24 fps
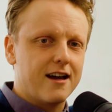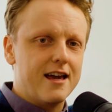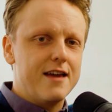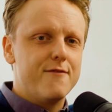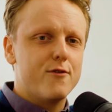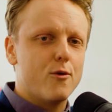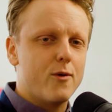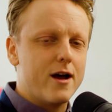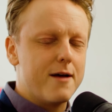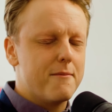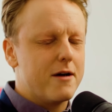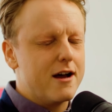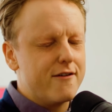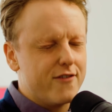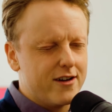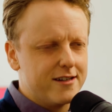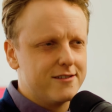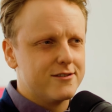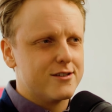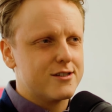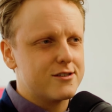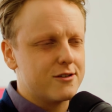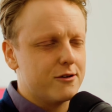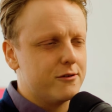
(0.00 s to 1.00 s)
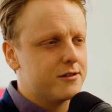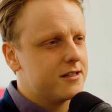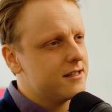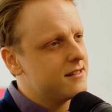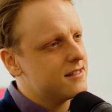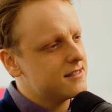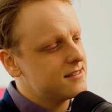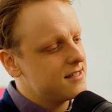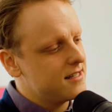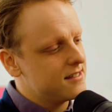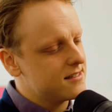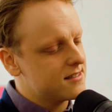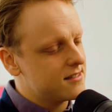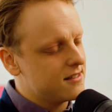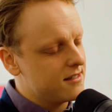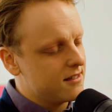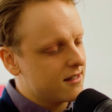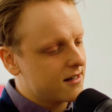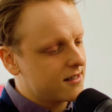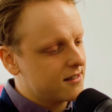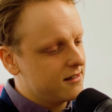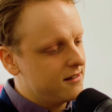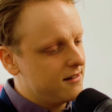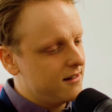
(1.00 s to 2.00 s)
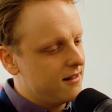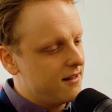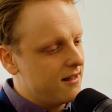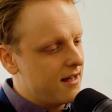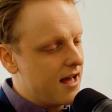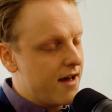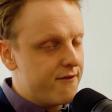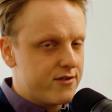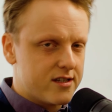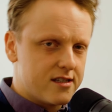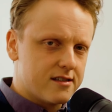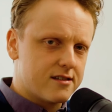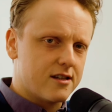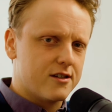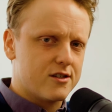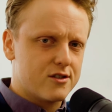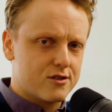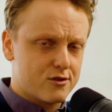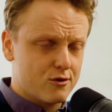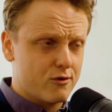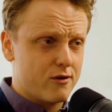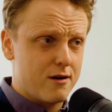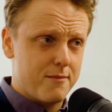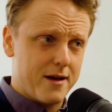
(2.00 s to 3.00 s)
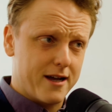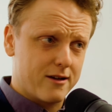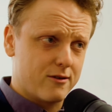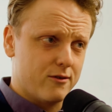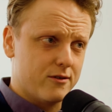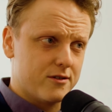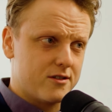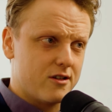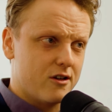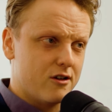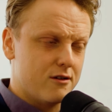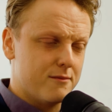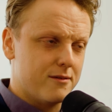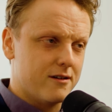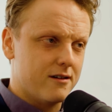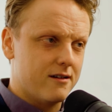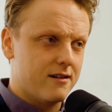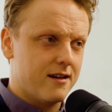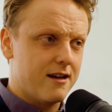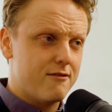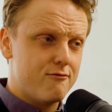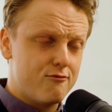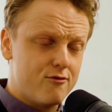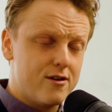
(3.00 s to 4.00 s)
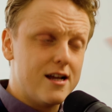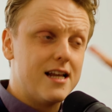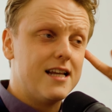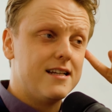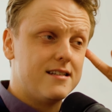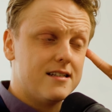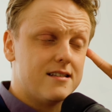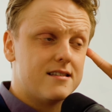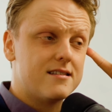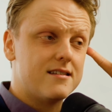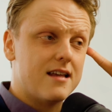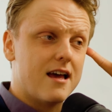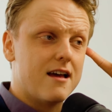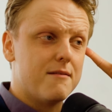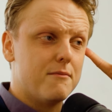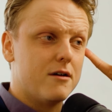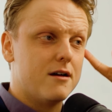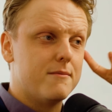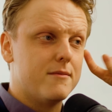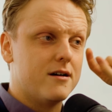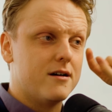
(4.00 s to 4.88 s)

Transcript: even a way I might have undersold it in the sense that ever since I saw it back in October, it really did stay in my